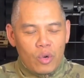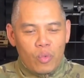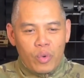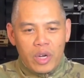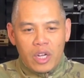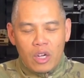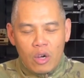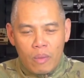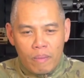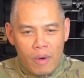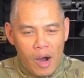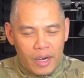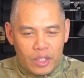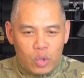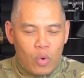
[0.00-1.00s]
real
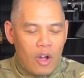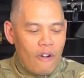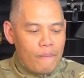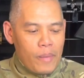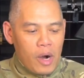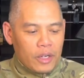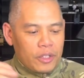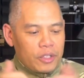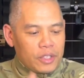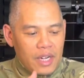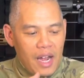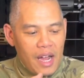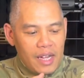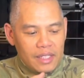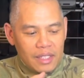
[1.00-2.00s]
Mark 12 markers,
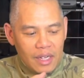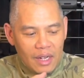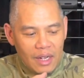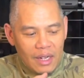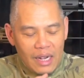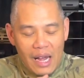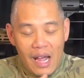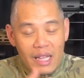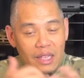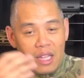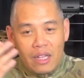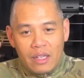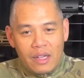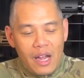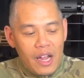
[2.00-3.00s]
guys. I
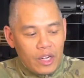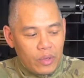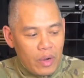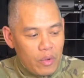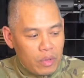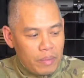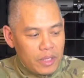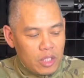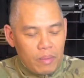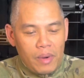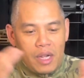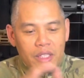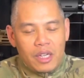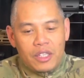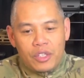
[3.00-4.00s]
agree with Mr.
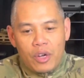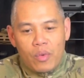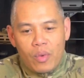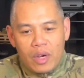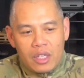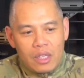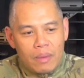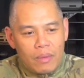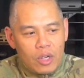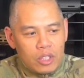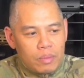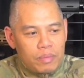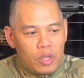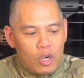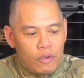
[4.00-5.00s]
Montage. They're one of the
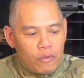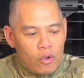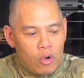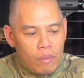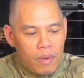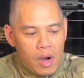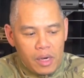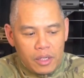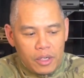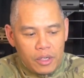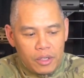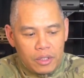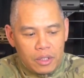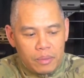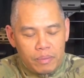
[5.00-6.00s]
most beautiful
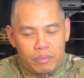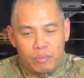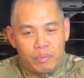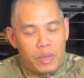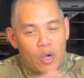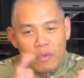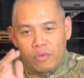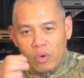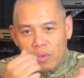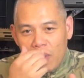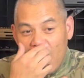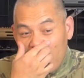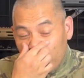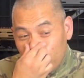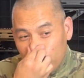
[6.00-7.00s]
markers, beautiful
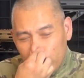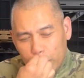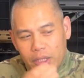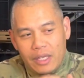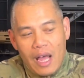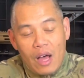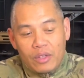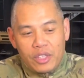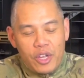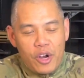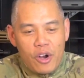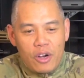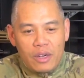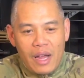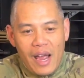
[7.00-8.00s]
rifles out
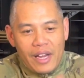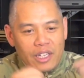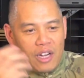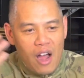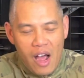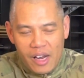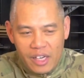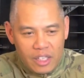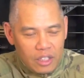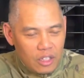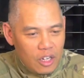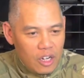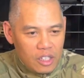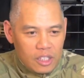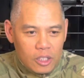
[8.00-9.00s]
there. Iconic
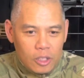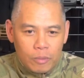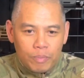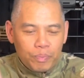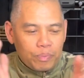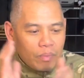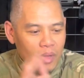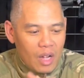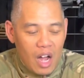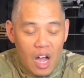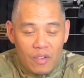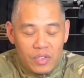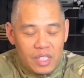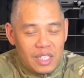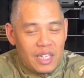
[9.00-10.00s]
look,
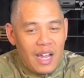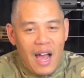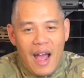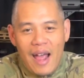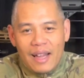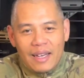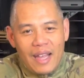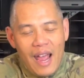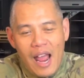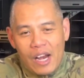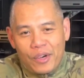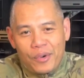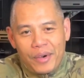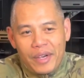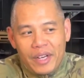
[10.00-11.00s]
obviously highly
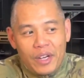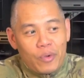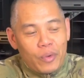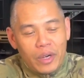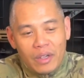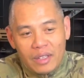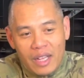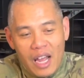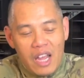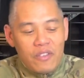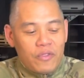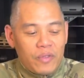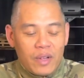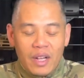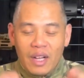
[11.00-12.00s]
accurate in real
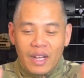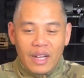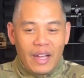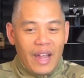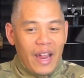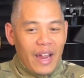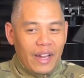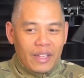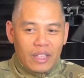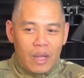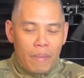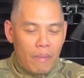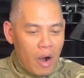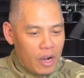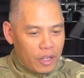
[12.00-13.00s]
life. And the
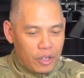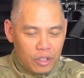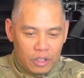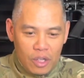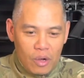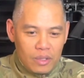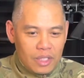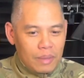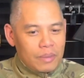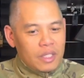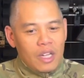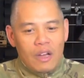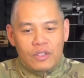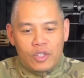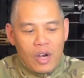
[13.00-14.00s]
marker clones
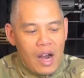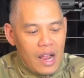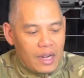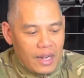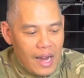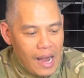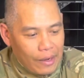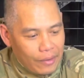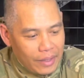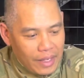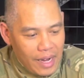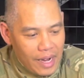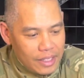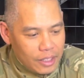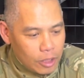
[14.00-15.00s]
themselves are highly accurate,
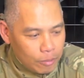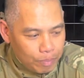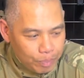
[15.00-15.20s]
guys.